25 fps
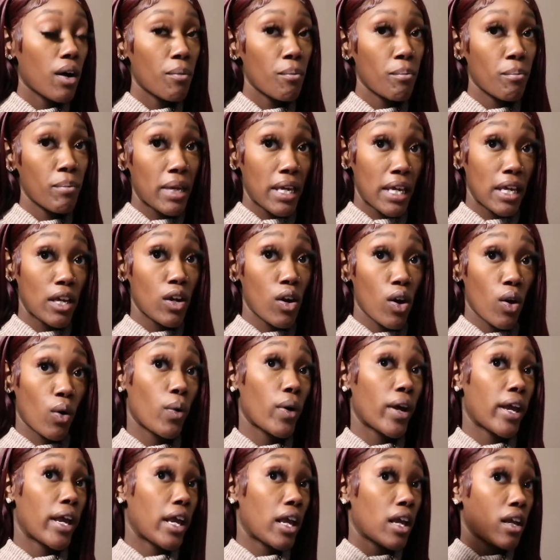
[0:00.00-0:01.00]
me
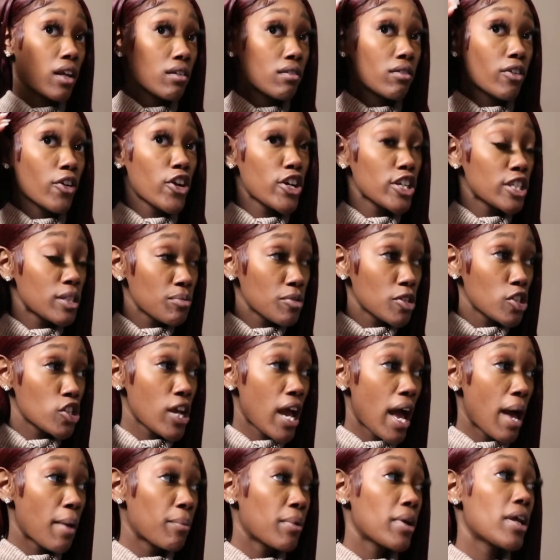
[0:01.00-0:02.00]
going Christmas
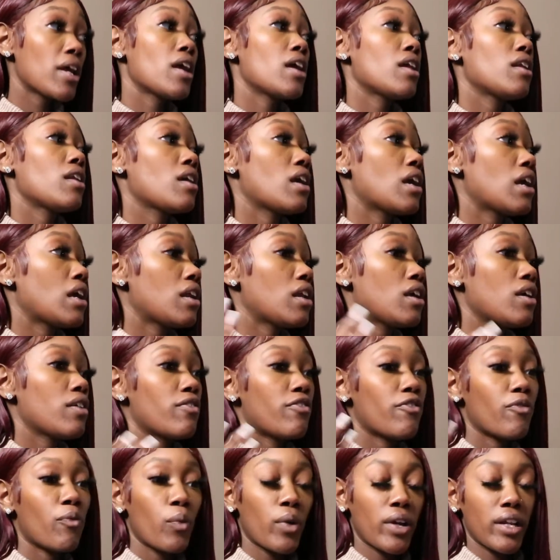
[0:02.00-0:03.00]
shopping, and if
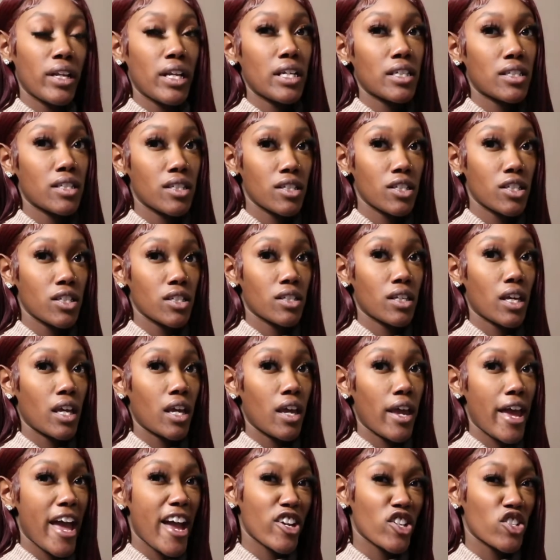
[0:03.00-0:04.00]
we need to just
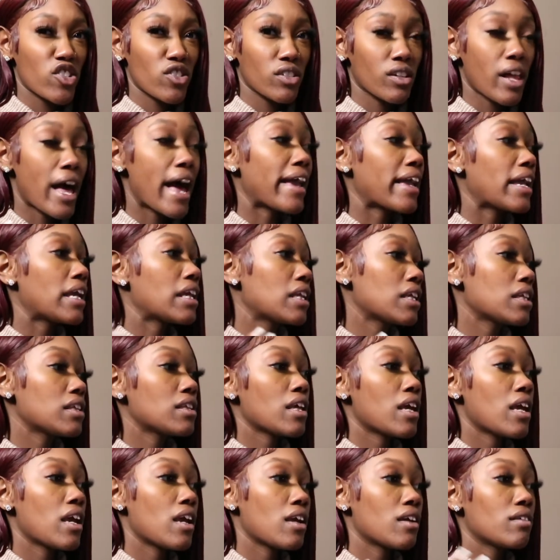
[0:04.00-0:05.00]
get extra, like
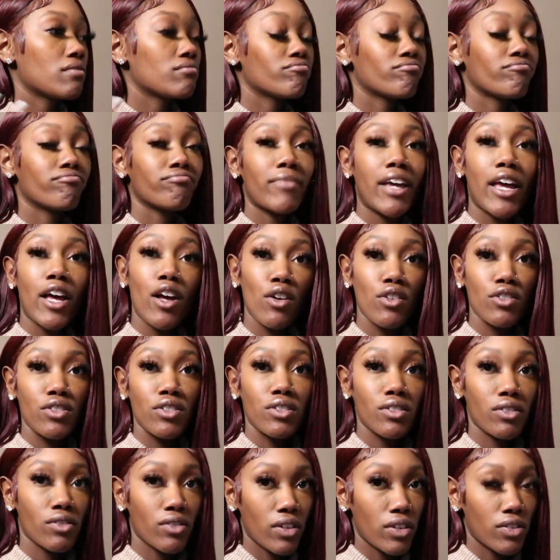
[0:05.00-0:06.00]
anything
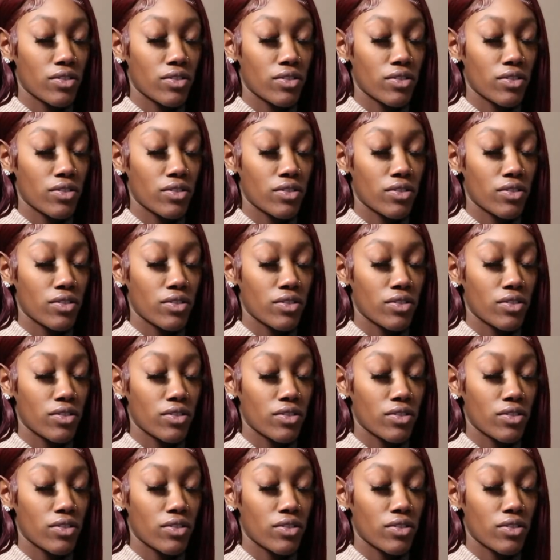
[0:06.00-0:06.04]
else